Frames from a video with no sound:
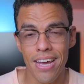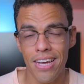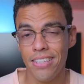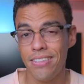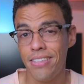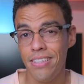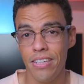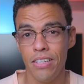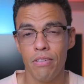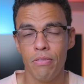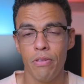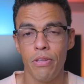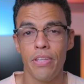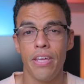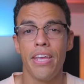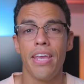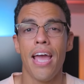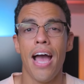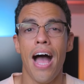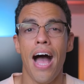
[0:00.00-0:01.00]
at the end of the
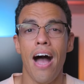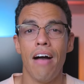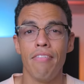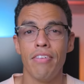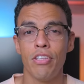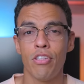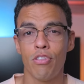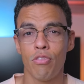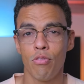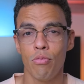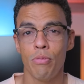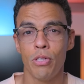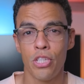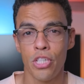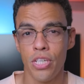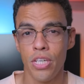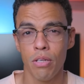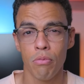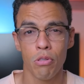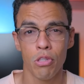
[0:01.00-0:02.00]
day, having too much
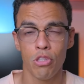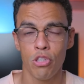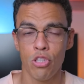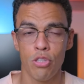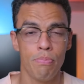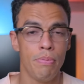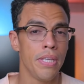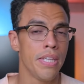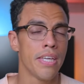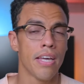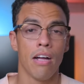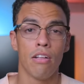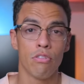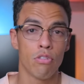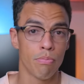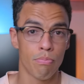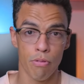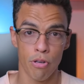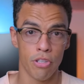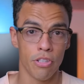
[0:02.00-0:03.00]
gear will just be
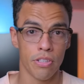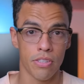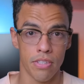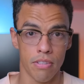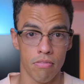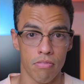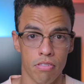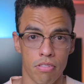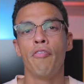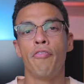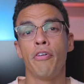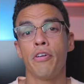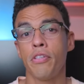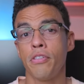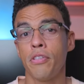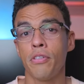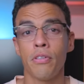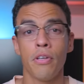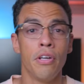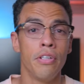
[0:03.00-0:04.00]
counterproductive.
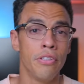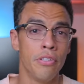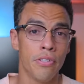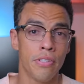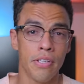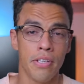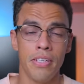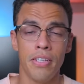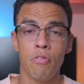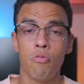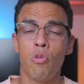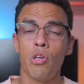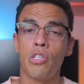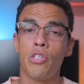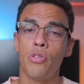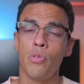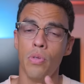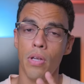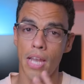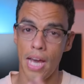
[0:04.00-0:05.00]
Focus on understanding what
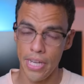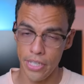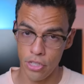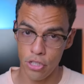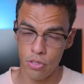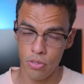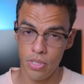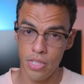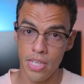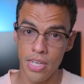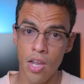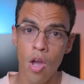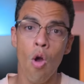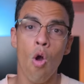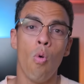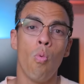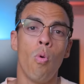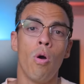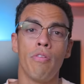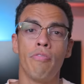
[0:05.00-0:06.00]
you like shooting,
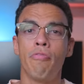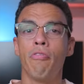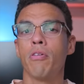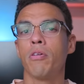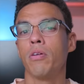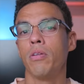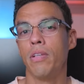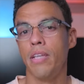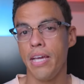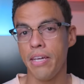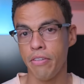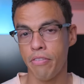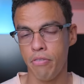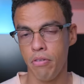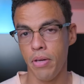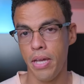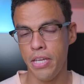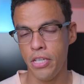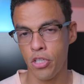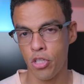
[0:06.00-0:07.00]
what focal length you
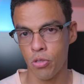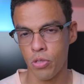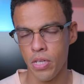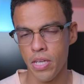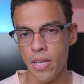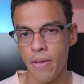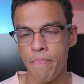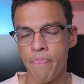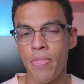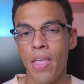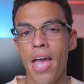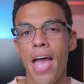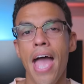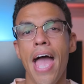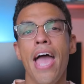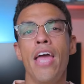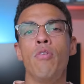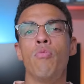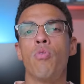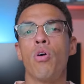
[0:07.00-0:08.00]
enjoy,
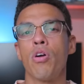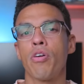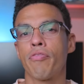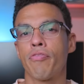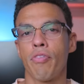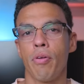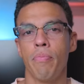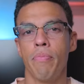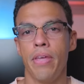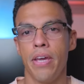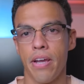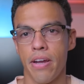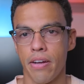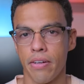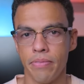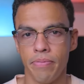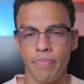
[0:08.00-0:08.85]
and work from there.